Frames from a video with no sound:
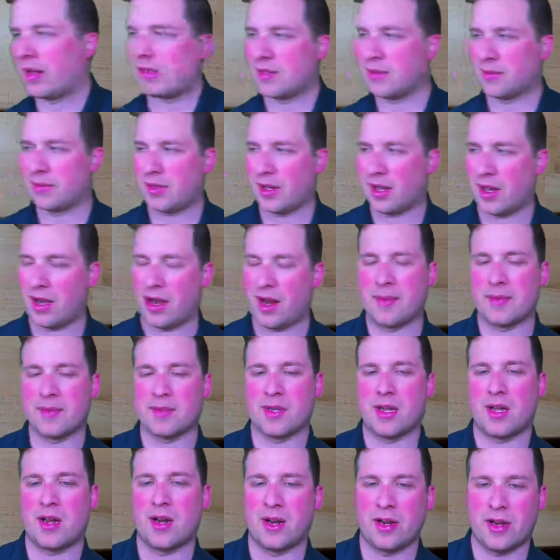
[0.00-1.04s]
something on
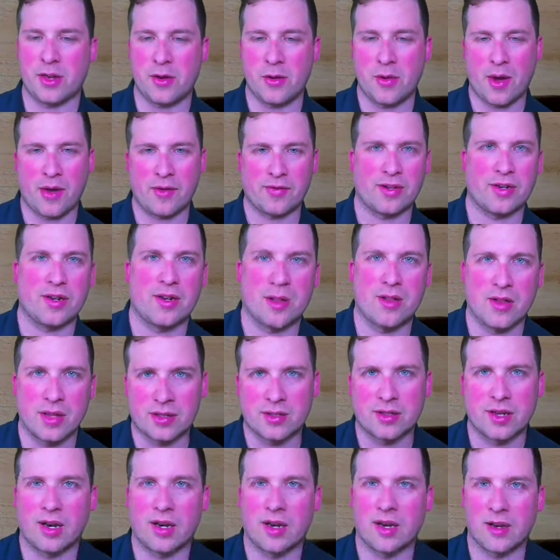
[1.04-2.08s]
Amazon and you haven't
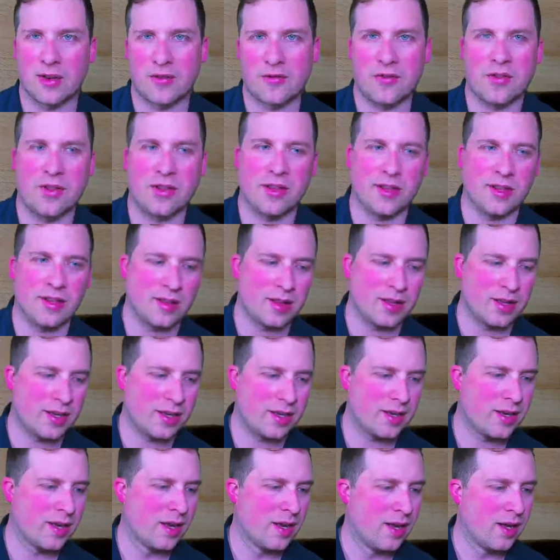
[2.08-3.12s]
clicked on an affiliate
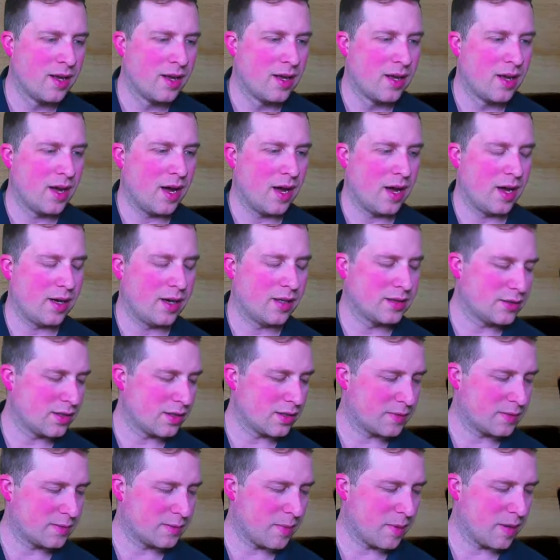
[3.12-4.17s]
link, uh, it's
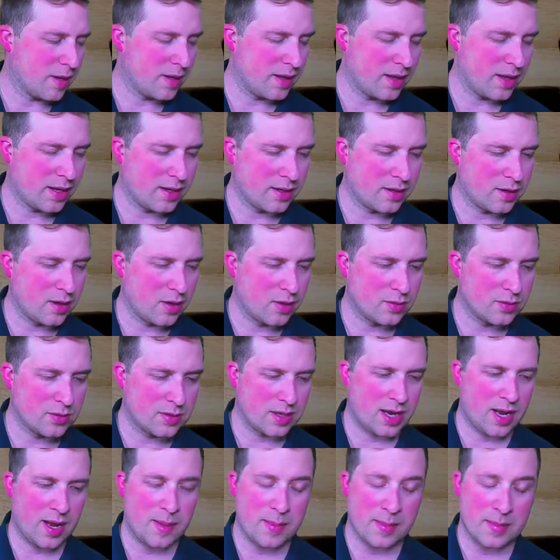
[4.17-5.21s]
just money that goes
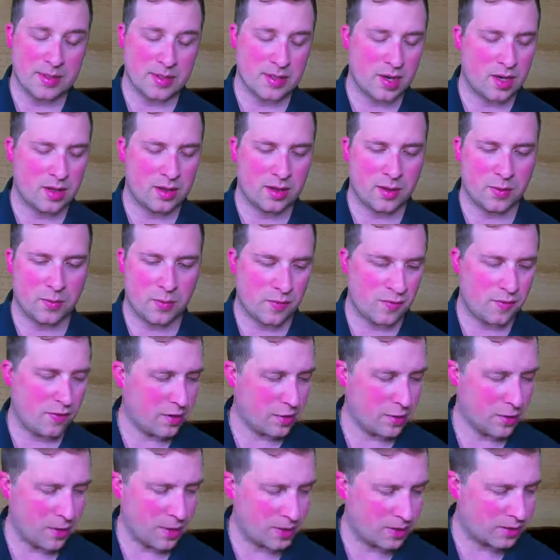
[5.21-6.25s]
to Amazon that would have
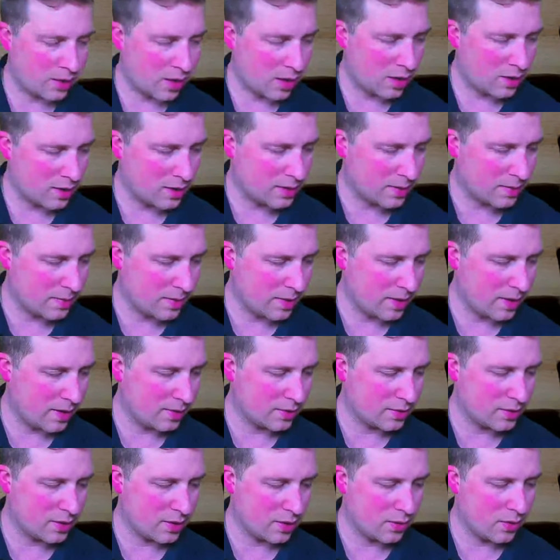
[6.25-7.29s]
otherwise gone to somebody
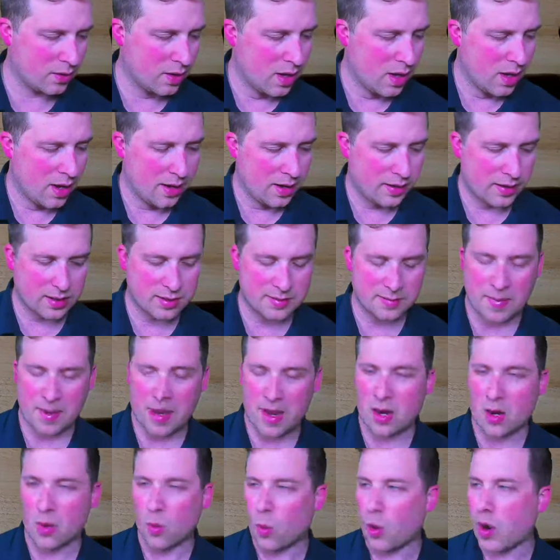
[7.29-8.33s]
else. So it doesn't
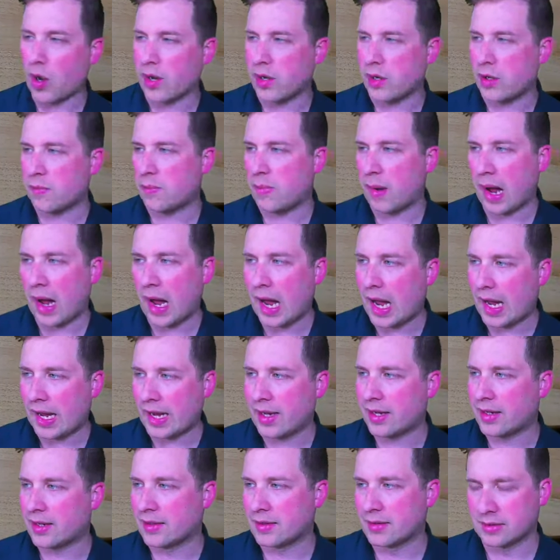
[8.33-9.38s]
matter what you
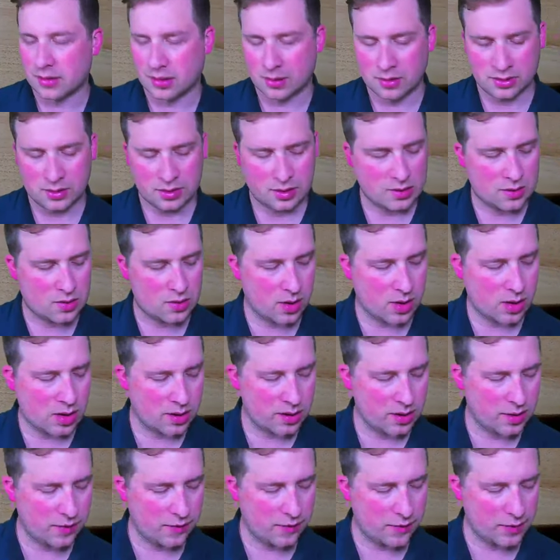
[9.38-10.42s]
buy, just click
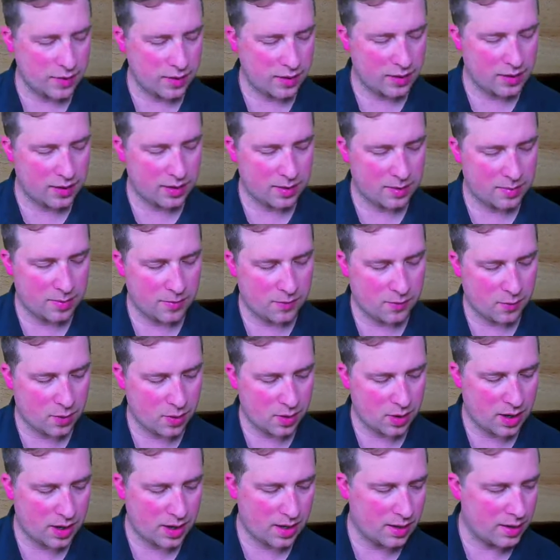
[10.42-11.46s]
on the affiliate link
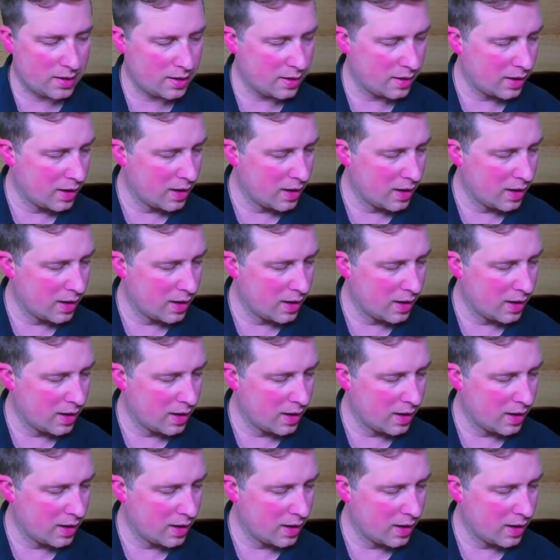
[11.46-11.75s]
beforehand,